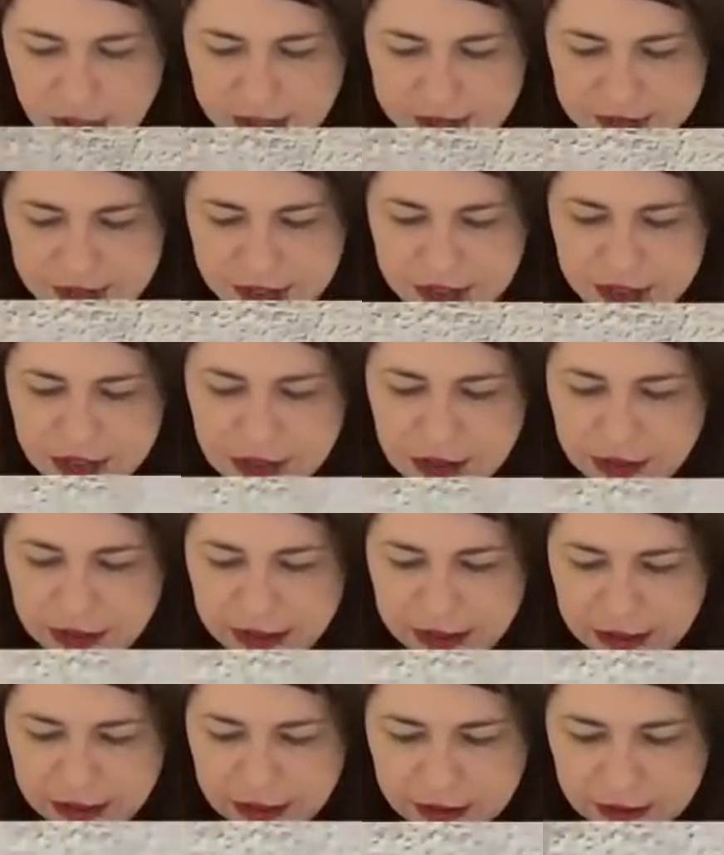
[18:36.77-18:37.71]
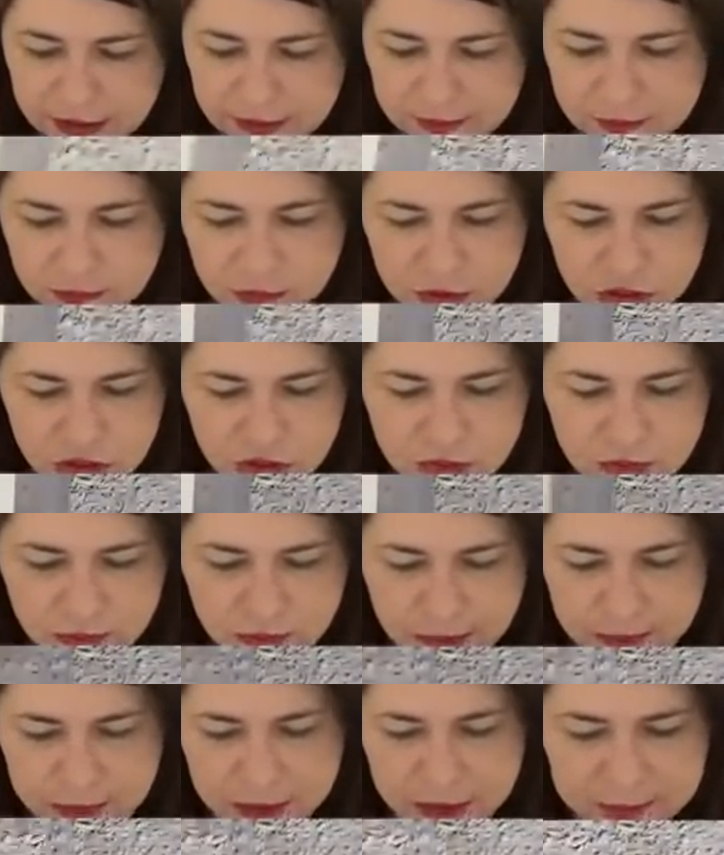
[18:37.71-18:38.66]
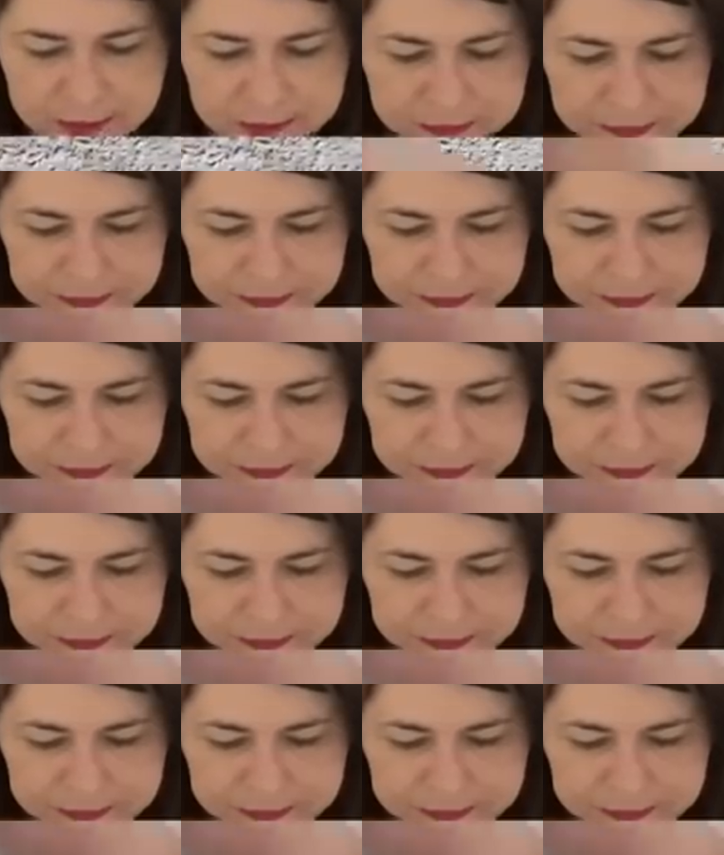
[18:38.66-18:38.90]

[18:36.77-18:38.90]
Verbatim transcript: It's a cling, which is rubber.